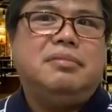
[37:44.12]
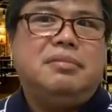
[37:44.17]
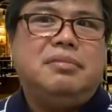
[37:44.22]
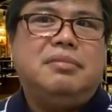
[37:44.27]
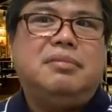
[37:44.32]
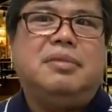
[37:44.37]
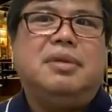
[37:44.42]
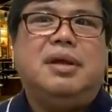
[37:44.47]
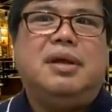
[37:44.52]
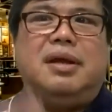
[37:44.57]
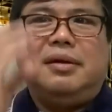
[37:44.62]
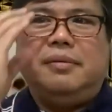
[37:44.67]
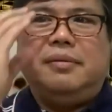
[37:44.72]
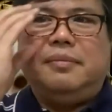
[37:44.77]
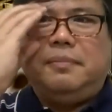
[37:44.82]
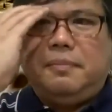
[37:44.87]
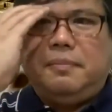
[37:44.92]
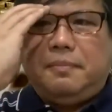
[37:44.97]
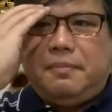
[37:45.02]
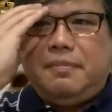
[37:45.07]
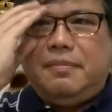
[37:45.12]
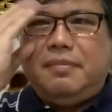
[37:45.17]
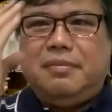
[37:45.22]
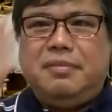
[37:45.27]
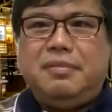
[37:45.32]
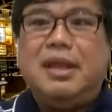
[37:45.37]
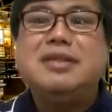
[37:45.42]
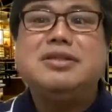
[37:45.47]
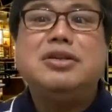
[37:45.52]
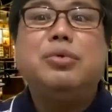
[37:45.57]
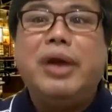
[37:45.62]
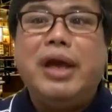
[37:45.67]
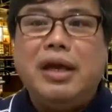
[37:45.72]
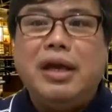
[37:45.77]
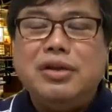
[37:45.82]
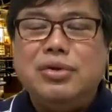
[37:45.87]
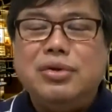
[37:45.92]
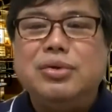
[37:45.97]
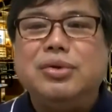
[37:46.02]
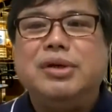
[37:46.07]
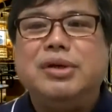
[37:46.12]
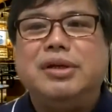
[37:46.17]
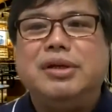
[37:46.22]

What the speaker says: Yeah. That's the way I do it.